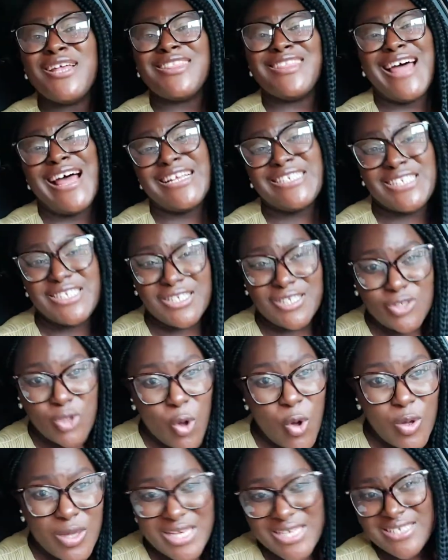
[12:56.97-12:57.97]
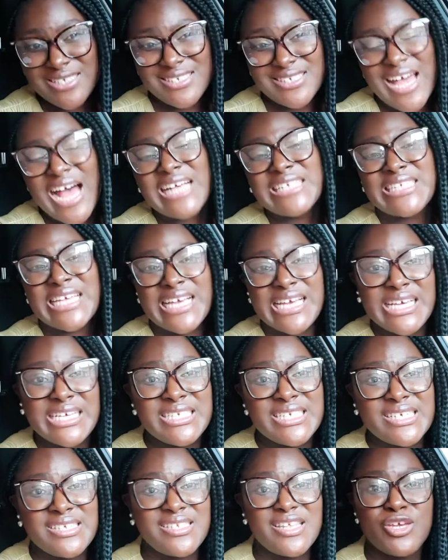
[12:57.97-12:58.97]
That's so easy. That's the
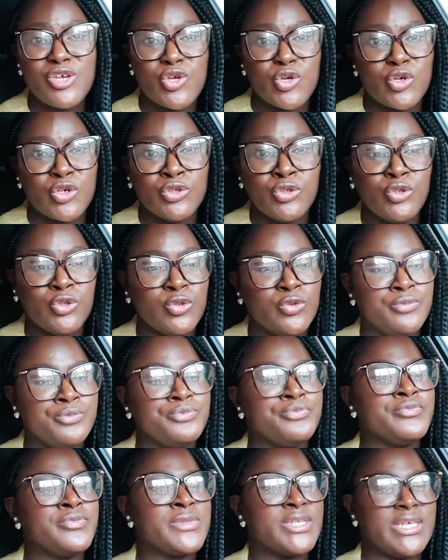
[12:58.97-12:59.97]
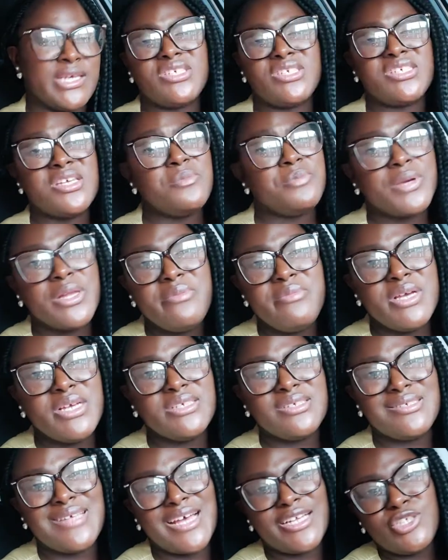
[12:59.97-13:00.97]
easiest thing you could do. It simply
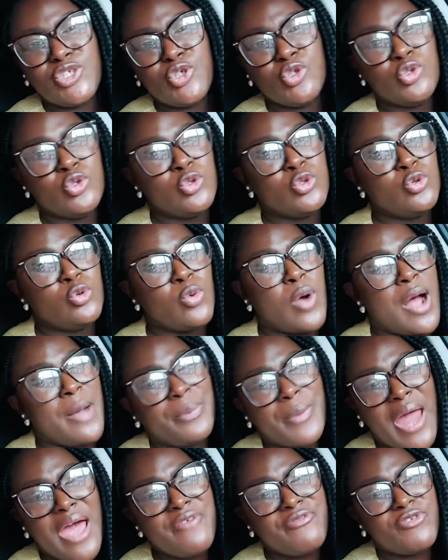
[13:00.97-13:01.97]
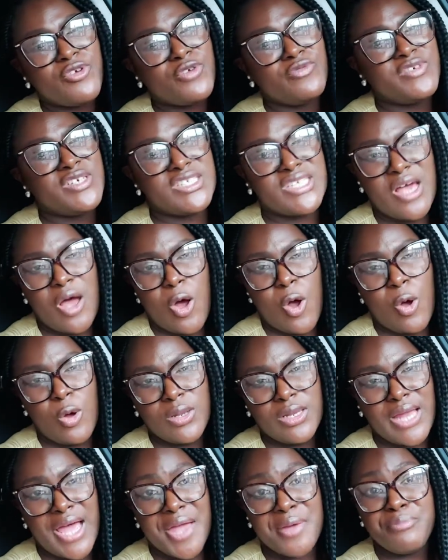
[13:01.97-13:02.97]
means that you apply for a visa
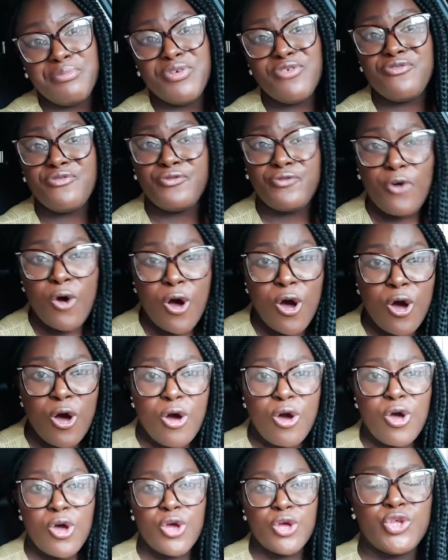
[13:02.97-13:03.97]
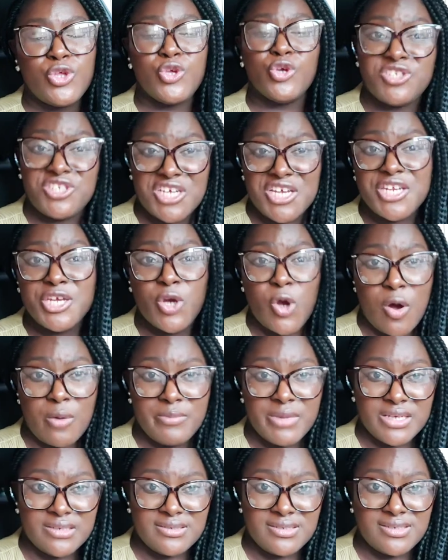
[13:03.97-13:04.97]
online before your journey
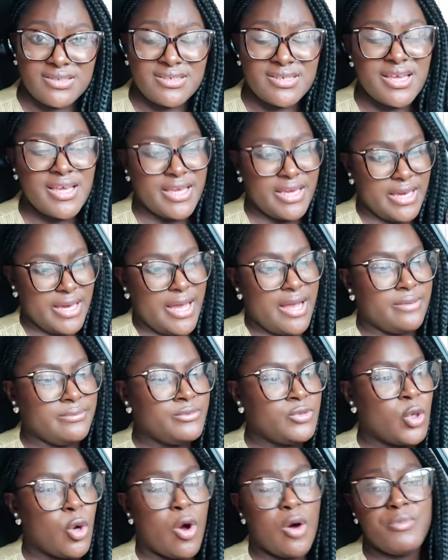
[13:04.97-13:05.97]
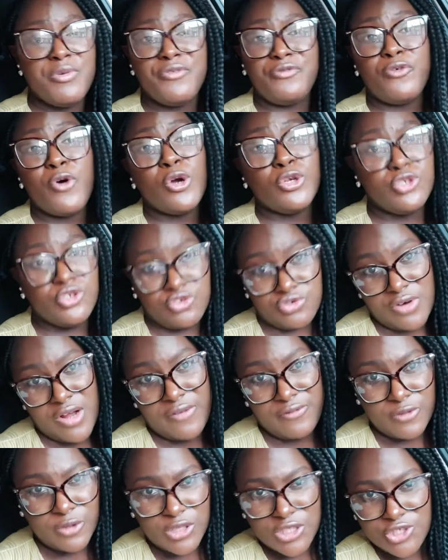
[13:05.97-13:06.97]
commences. Yeah, or before you
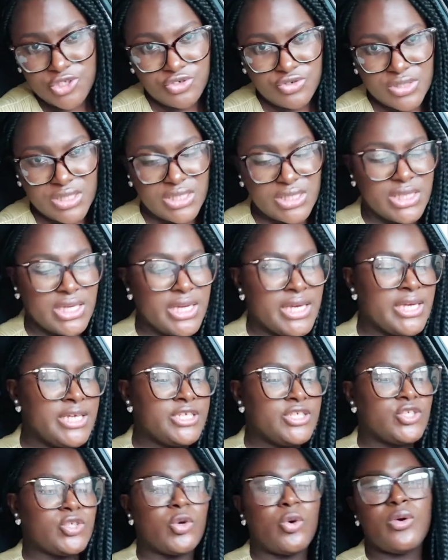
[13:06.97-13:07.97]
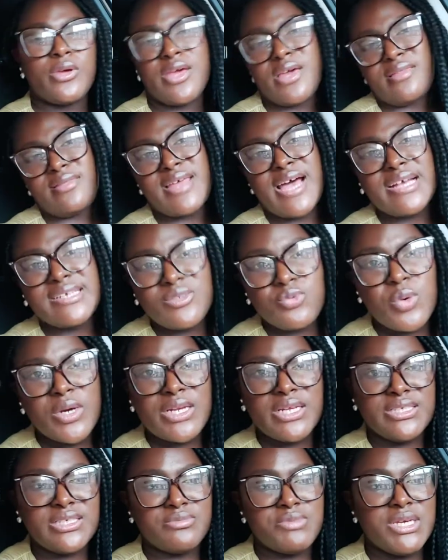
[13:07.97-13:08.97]
travel, literally. So yeah, that's
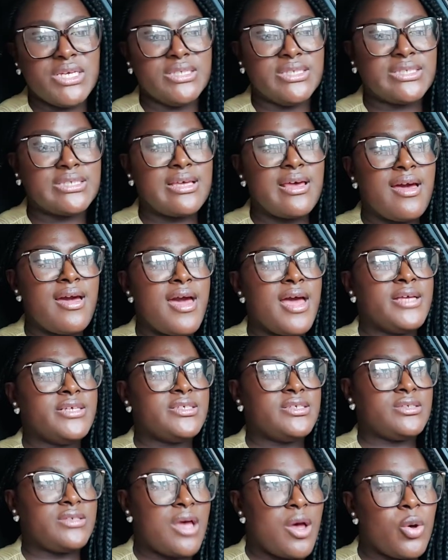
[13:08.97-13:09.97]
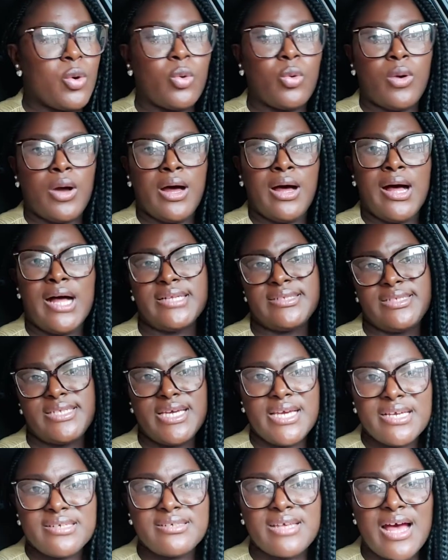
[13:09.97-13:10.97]
what it means. So
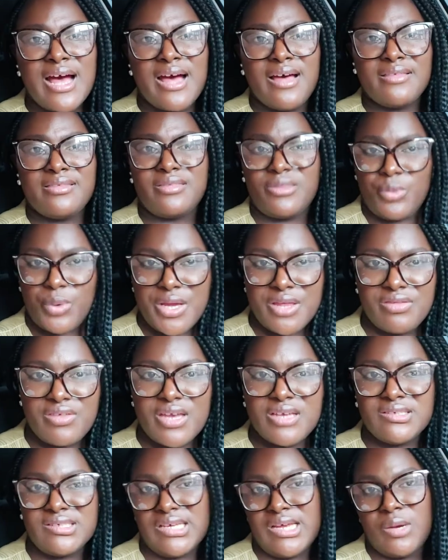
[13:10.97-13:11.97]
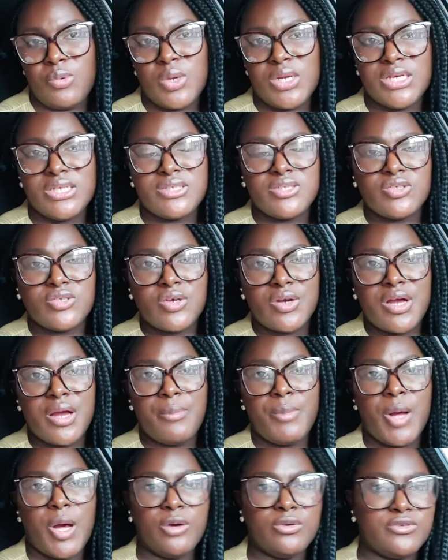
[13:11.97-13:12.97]
these are three things that I wanted to talk
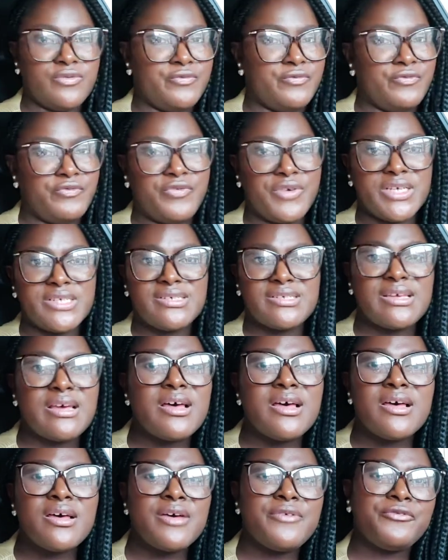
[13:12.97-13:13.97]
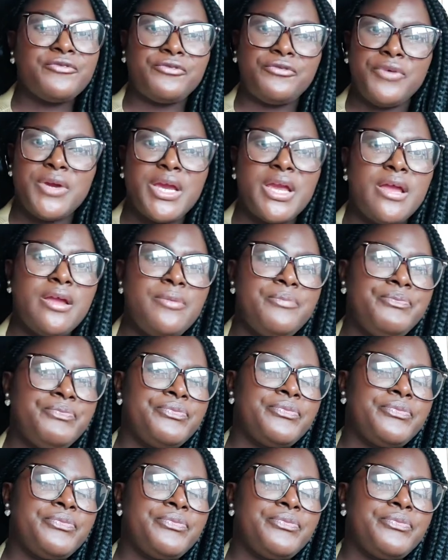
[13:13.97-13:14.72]
about: visa free,